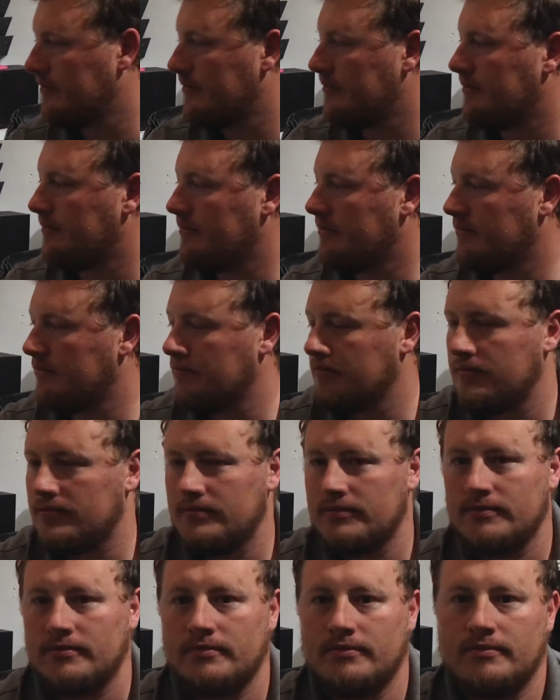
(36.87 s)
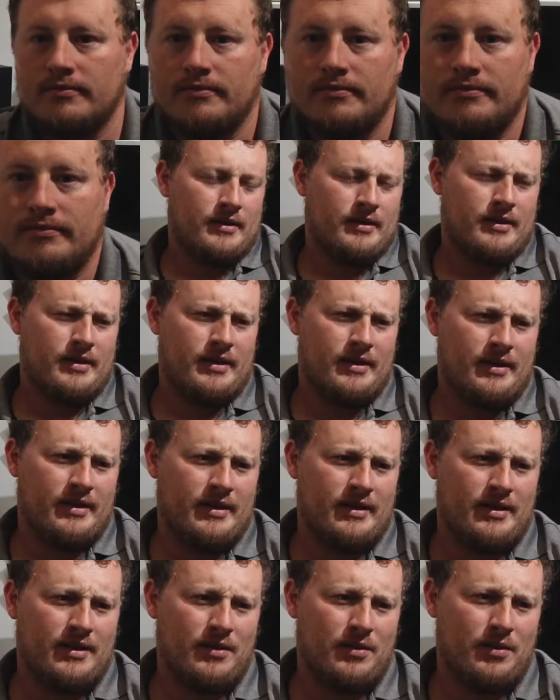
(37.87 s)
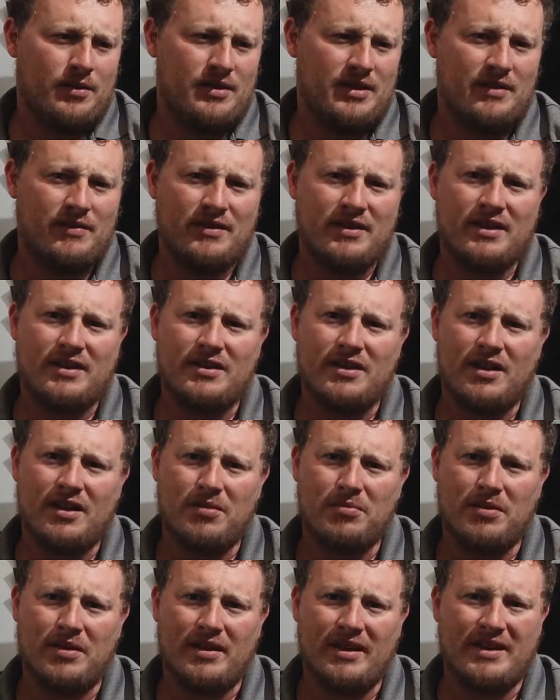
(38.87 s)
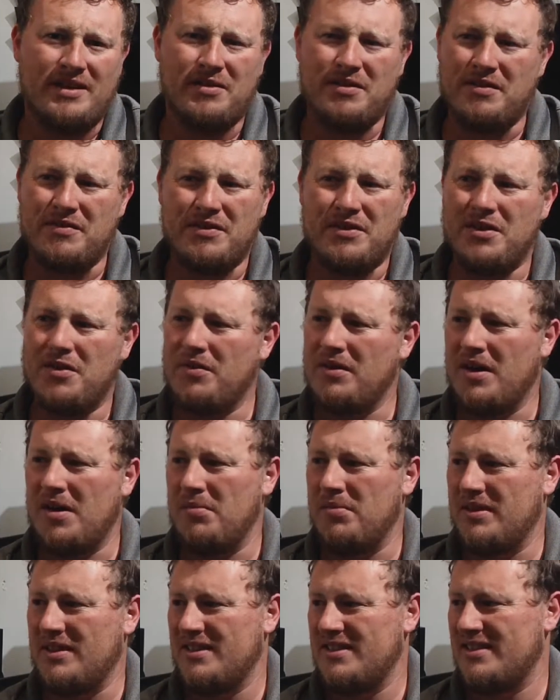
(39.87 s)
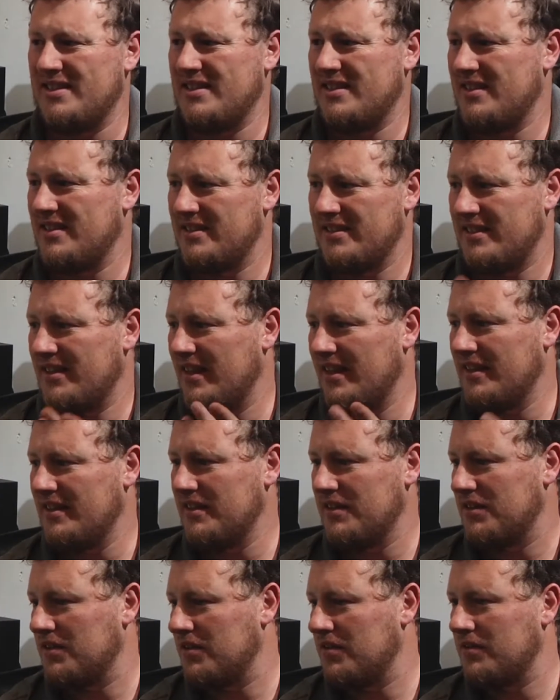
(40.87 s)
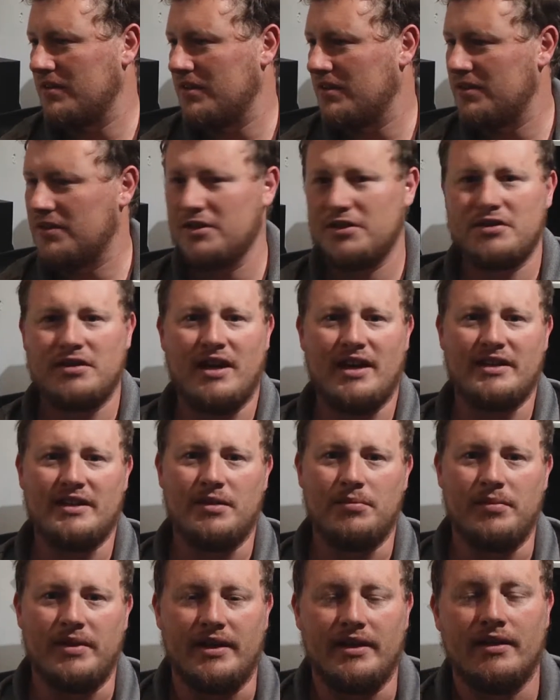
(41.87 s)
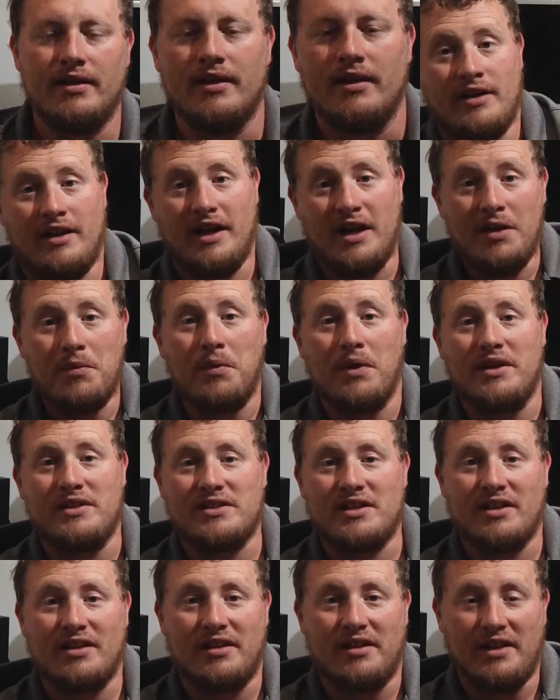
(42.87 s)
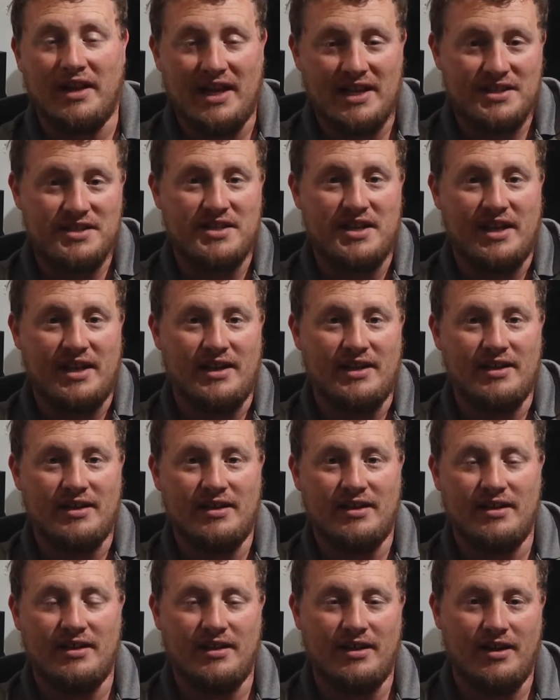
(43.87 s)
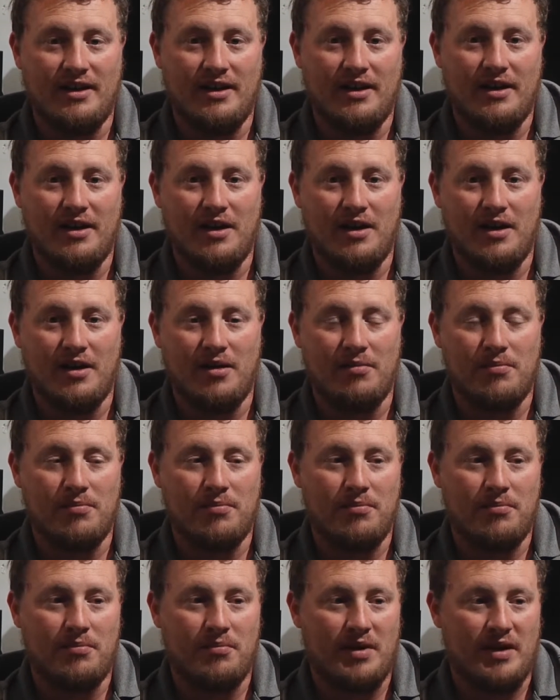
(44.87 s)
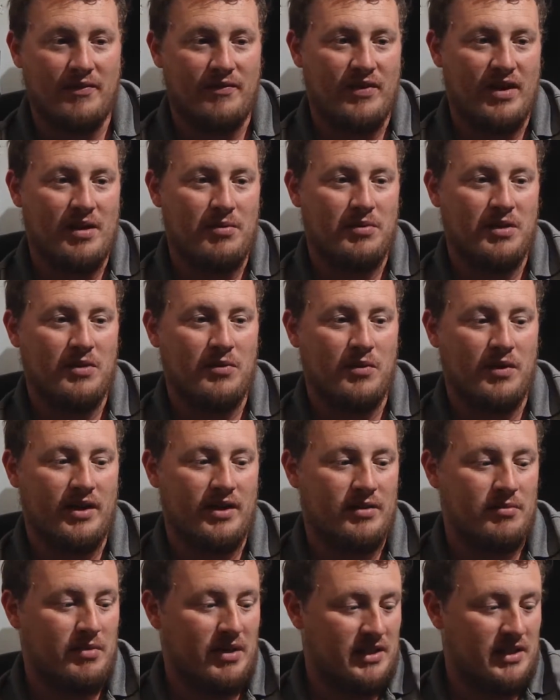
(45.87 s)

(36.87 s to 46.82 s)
what was even going to talk about? I don't even know now because this light is just distracted me. Anyways, last night, uh, my family went.